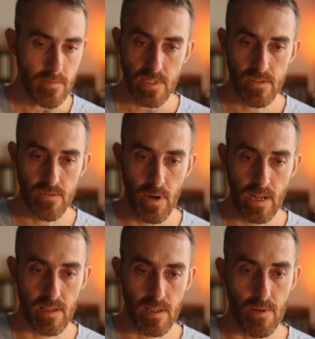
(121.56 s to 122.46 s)
for
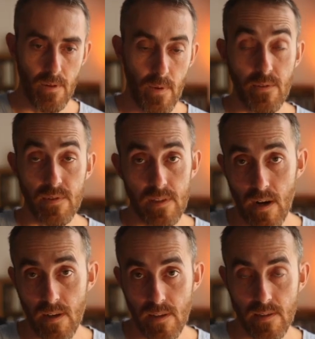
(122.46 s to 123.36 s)
example when you
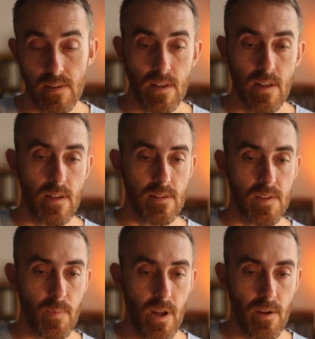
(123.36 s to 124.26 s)
started this
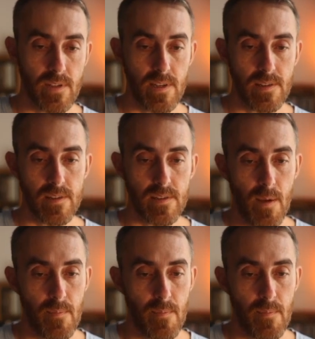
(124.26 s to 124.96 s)
process, how many